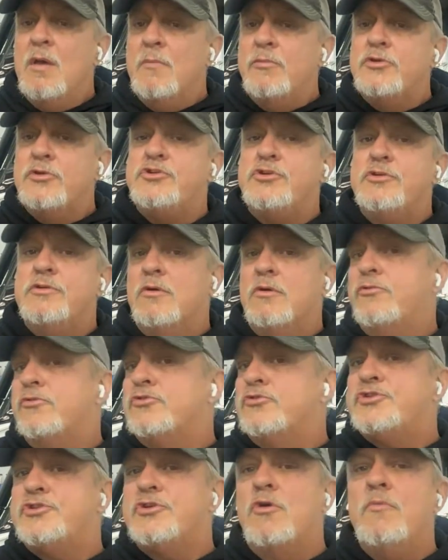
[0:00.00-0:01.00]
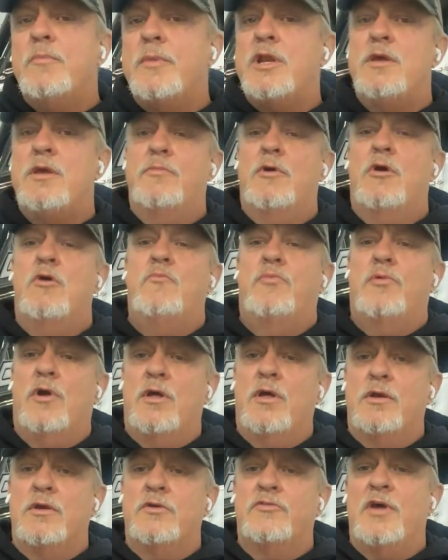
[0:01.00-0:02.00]
But there's so many boat
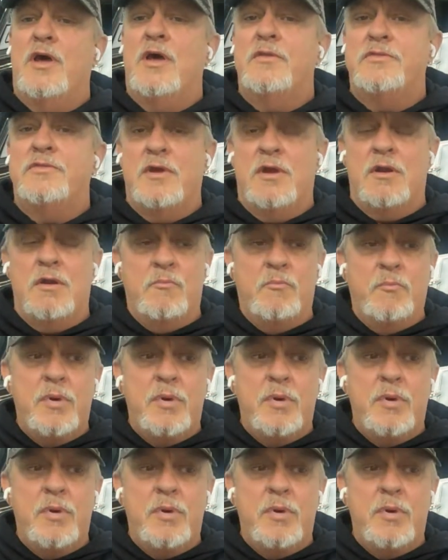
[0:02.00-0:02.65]
products out there.